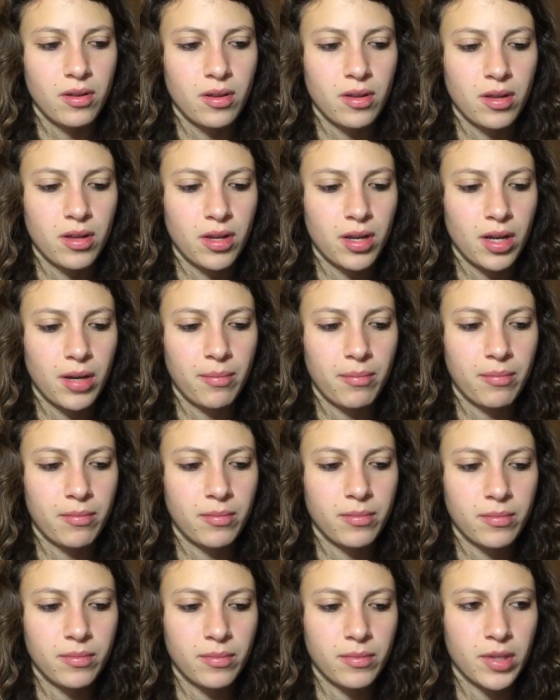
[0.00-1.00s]
and I'm
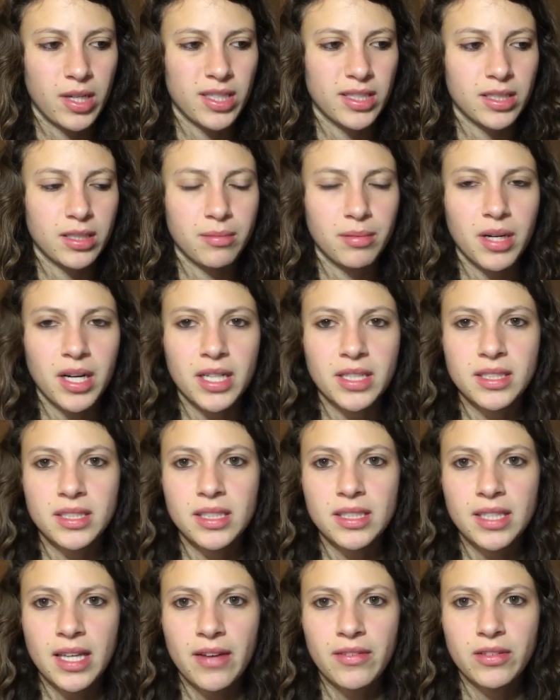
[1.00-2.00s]
not surprised
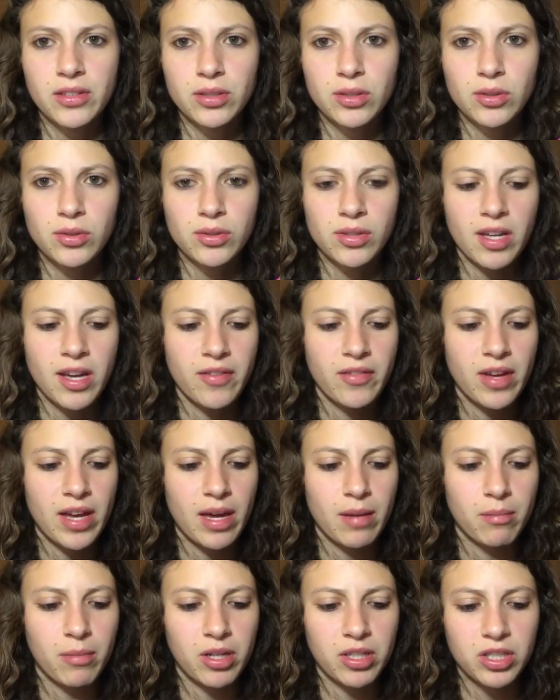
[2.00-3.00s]
these haven't sold. They haven't
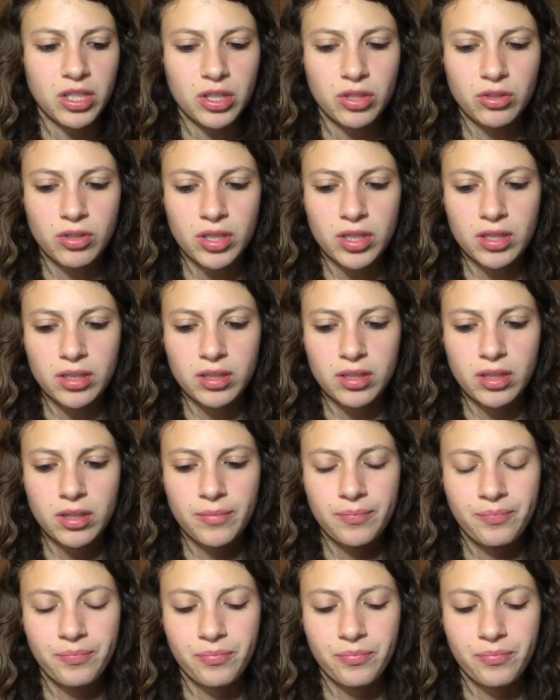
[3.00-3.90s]
had much interest